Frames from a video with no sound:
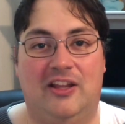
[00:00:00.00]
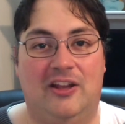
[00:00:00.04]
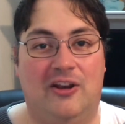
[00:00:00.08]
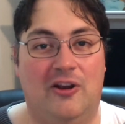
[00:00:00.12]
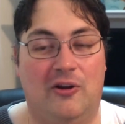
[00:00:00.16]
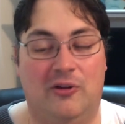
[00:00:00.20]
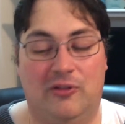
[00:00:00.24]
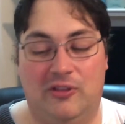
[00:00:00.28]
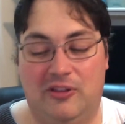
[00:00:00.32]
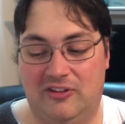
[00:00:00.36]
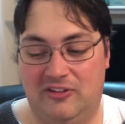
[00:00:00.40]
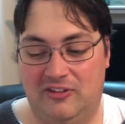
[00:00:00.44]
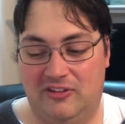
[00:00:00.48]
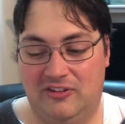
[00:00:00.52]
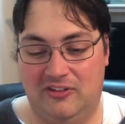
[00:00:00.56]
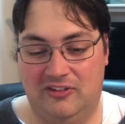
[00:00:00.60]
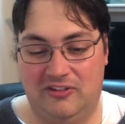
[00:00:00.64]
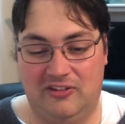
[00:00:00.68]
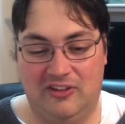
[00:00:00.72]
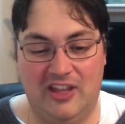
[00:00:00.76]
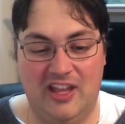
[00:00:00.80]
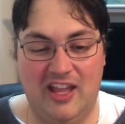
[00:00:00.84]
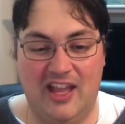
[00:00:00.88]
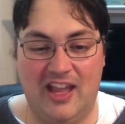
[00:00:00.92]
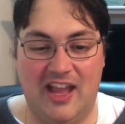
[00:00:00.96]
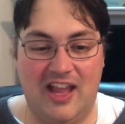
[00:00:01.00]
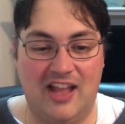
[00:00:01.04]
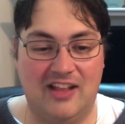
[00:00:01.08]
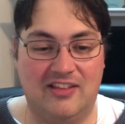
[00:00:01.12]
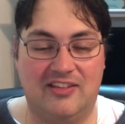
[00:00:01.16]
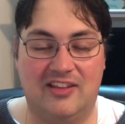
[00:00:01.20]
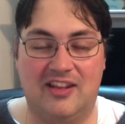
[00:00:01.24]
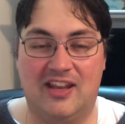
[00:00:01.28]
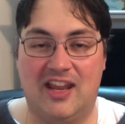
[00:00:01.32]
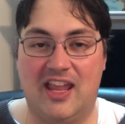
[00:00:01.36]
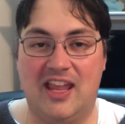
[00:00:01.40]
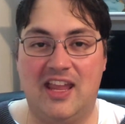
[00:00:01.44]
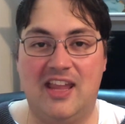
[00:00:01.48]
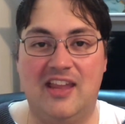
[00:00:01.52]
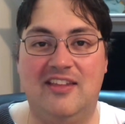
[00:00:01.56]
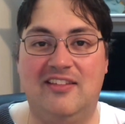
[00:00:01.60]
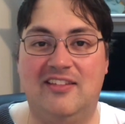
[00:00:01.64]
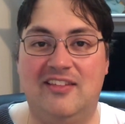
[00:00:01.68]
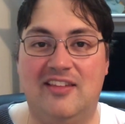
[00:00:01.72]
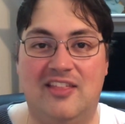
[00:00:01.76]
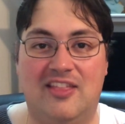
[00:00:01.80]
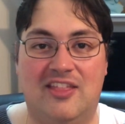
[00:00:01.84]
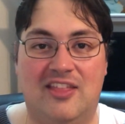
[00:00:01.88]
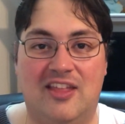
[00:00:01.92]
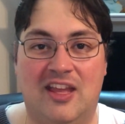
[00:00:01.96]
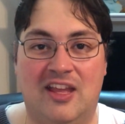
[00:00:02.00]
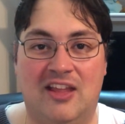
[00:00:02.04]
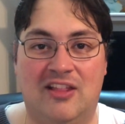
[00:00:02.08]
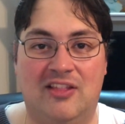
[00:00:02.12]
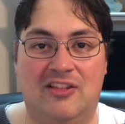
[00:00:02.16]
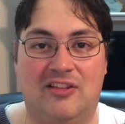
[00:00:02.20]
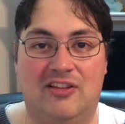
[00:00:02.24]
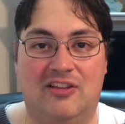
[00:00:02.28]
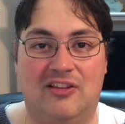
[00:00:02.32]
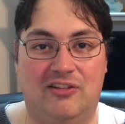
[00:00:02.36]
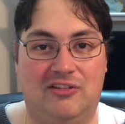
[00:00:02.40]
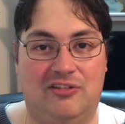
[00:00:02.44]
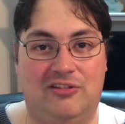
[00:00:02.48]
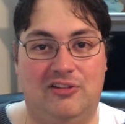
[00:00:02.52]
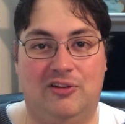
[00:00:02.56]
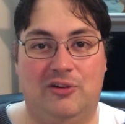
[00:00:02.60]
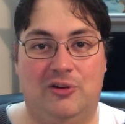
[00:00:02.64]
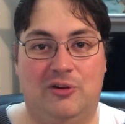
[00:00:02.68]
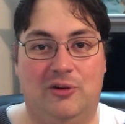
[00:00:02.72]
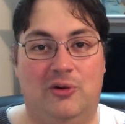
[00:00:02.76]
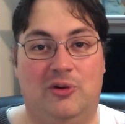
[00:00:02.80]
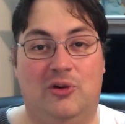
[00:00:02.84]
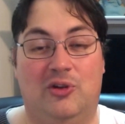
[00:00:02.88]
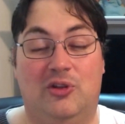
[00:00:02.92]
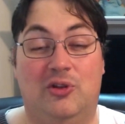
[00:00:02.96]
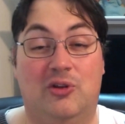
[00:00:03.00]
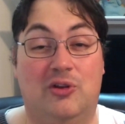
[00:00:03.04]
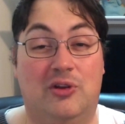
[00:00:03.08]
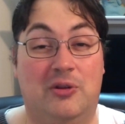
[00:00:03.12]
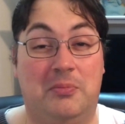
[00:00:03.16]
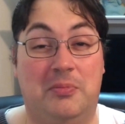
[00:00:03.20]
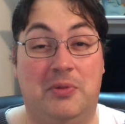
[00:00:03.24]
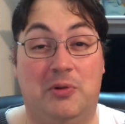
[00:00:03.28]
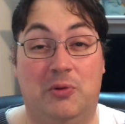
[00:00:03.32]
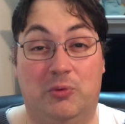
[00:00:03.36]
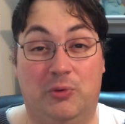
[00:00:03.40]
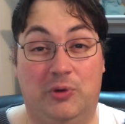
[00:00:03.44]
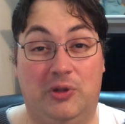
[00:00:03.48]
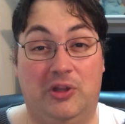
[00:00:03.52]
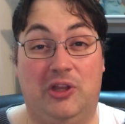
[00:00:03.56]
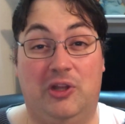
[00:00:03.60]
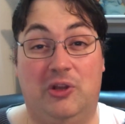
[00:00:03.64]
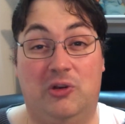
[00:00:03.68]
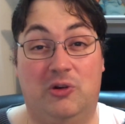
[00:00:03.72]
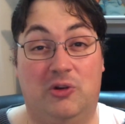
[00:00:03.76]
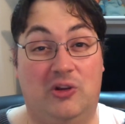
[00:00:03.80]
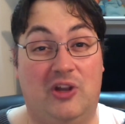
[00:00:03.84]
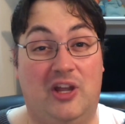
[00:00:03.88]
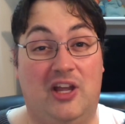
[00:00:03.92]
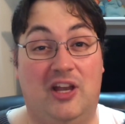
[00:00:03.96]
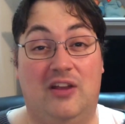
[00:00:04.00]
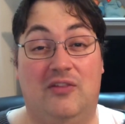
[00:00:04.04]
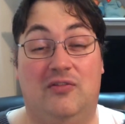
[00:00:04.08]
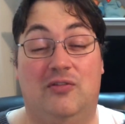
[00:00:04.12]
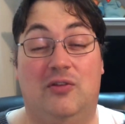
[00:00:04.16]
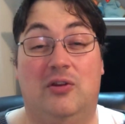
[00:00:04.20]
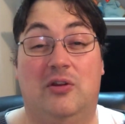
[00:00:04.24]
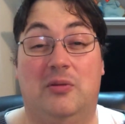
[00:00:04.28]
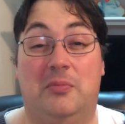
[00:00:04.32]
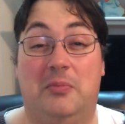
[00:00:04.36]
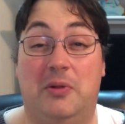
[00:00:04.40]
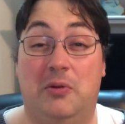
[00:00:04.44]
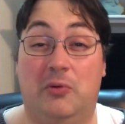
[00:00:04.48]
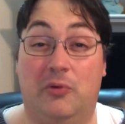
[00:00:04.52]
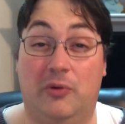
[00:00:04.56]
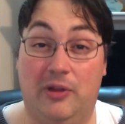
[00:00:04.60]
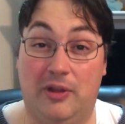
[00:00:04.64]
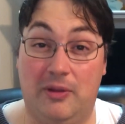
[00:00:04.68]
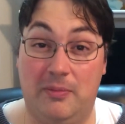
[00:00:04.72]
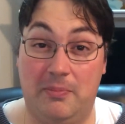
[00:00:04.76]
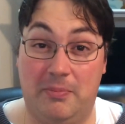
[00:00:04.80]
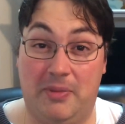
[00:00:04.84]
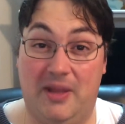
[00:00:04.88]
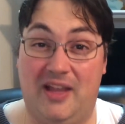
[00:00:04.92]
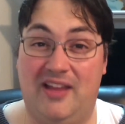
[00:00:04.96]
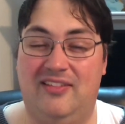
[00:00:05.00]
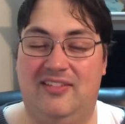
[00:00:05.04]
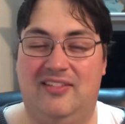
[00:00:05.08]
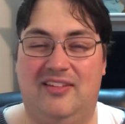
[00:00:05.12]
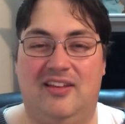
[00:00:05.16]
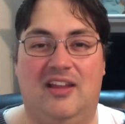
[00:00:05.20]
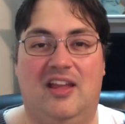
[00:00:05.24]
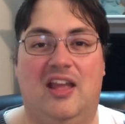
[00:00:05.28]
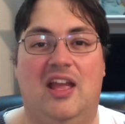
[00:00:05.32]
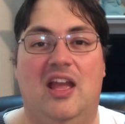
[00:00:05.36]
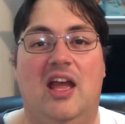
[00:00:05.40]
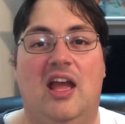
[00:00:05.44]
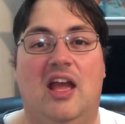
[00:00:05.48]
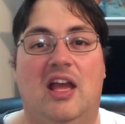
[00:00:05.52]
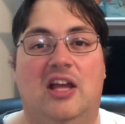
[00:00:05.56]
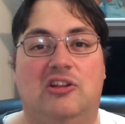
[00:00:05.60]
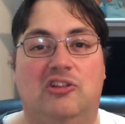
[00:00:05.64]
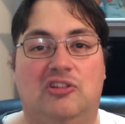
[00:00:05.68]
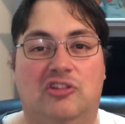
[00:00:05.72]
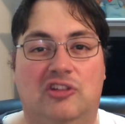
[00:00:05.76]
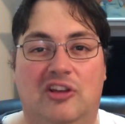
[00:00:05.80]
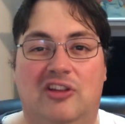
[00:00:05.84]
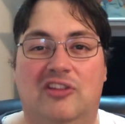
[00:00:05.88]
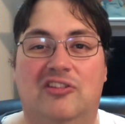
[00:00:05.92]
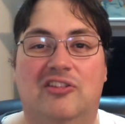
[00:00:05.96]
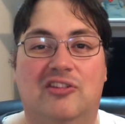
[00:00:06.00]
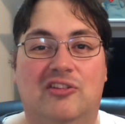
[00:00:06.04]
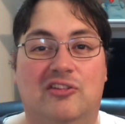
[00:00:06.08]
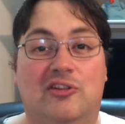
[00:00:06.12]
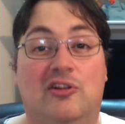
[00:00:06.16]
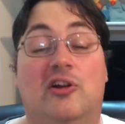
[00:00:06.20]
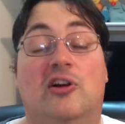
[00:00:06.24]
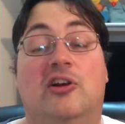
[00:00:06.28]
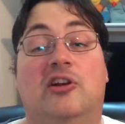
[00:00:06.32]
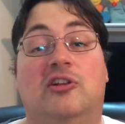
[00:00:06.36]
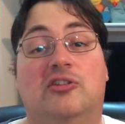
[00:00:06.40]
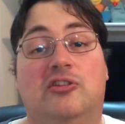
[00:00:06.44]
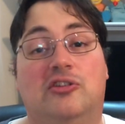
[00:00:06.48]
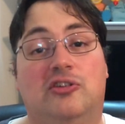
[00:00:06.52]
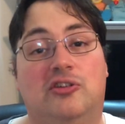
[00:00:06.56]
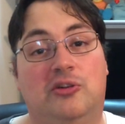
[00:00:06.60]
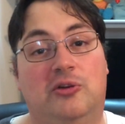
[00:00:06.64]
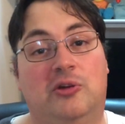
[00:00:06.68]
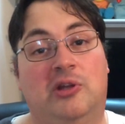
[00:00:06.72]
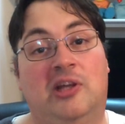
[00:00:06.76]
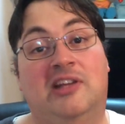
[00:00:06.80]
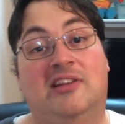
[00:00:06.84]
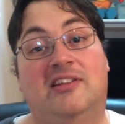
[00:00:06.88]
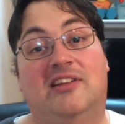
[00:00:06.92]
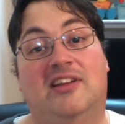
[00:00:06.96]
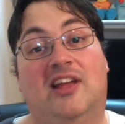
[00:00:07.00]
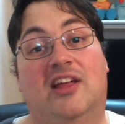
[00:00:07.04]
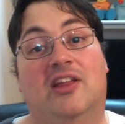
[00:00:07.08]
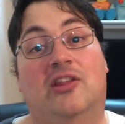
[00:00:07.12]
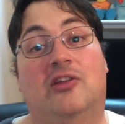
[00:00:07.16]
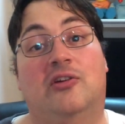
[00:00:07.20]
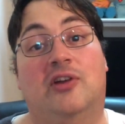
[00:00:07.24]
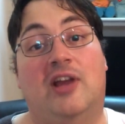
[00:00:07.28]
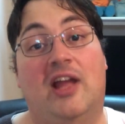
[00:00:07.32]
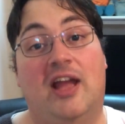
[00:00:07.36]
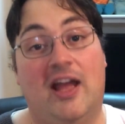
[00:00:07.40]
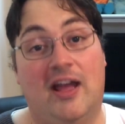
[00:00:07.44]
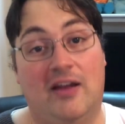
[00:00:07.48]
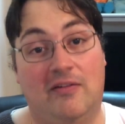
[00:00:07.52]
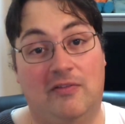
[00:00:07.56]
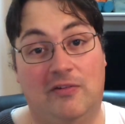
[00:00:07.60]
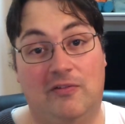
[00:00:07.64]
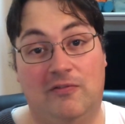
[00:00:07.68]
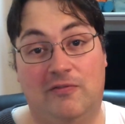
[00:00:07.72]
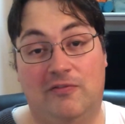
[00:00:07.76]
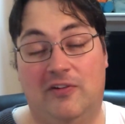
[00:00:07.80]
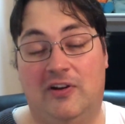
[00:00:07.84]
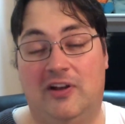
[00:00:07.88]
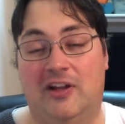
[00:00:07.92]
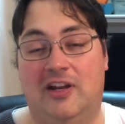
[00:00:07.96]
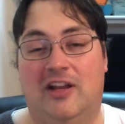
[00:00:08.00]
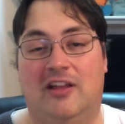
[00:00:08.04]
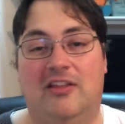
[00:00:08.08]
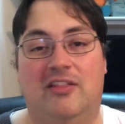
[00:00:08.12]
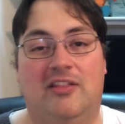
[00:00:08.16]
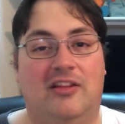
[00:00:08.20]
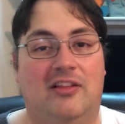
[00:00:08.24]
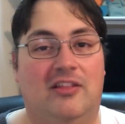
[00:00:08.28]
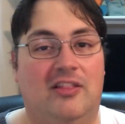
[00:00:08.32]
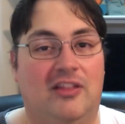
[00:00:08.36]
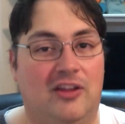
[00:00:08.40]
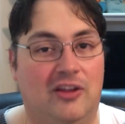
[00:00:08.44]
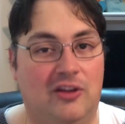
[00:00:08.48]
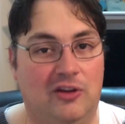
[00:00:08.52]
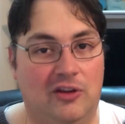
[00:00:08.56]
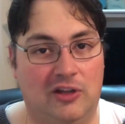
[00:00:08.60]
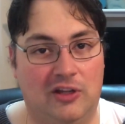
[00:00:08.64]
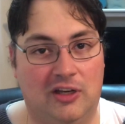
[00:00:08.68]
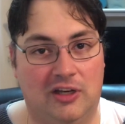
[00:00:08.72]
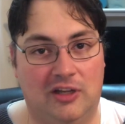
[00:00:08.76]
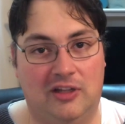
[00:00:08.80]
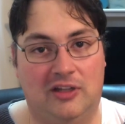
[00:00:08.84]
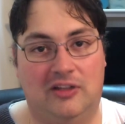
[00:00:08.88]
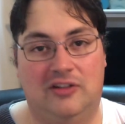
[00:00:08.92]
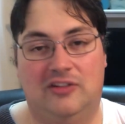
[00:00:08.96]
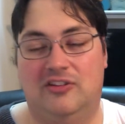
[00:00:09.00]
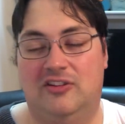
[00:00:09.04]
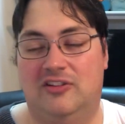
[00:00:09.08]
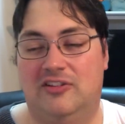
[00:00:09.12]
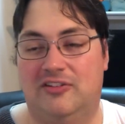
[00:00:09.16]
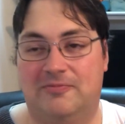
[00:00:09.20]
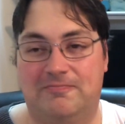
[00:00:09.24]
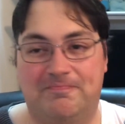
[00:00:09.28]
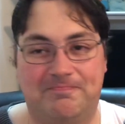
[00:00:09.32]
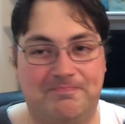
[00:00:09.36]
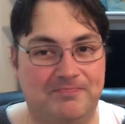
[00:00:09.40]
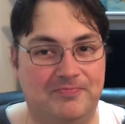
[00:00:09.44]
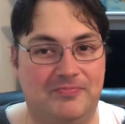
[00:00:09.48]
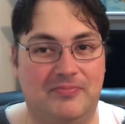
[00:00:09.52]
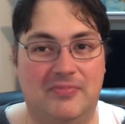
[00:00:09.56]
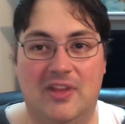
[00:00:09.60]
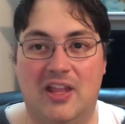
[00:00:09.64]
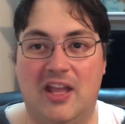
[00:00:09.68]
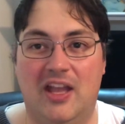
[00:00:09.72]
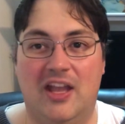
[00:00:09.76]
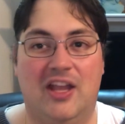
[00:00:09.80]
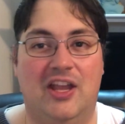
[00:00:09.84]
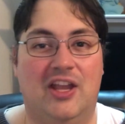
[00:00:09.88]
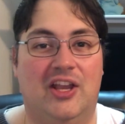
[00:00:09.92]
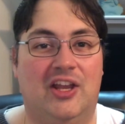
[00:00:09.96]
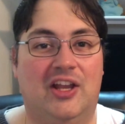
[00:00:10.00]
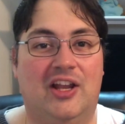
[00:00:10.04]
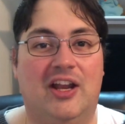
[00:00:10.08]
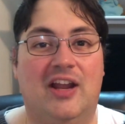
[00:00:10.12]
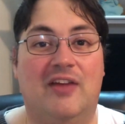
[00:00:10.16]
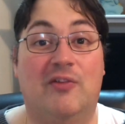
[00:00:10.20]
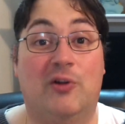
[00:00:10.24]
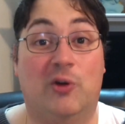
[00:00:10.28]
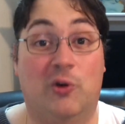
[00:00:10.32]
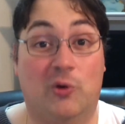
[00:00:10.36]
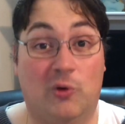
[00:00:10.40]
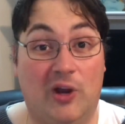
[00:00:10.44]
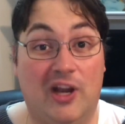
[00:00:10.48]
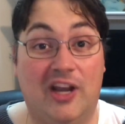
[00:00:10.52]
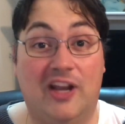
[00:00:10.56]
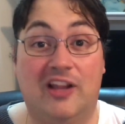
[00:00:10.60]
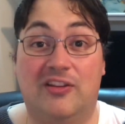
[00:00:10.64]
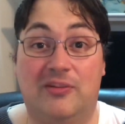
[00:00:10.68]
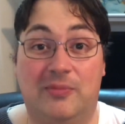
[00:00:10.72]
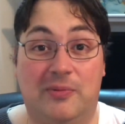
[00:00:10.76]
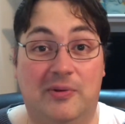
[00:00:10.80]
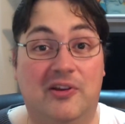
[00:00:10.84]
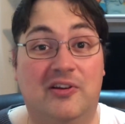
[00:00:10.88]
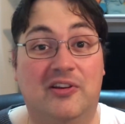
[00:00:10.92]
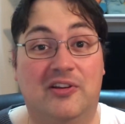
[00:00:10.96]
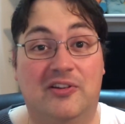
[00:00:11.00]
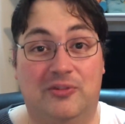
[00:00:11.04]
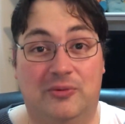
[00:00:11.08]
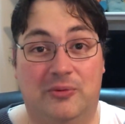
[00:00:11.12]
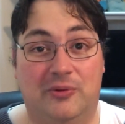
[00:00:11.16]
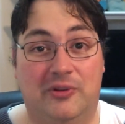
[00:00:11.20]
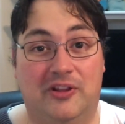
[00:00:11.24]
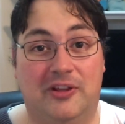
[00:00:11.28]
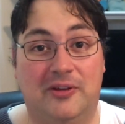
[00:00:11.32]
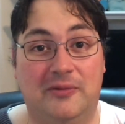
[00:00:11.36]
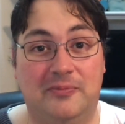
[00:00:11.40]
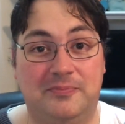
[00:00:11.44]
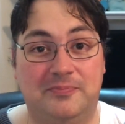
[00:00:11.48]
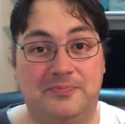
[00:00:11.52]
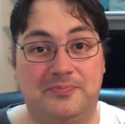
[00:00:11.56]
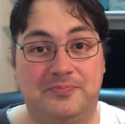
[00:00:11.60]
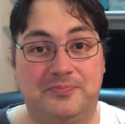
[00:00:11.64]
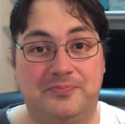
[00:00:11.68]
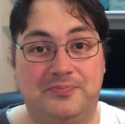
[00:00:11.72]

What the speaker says: It's an easy thing to do. You can be really creative, you can be really basic, just as long as you're doing it together and having fun. I think that you're going to have a great experience with it.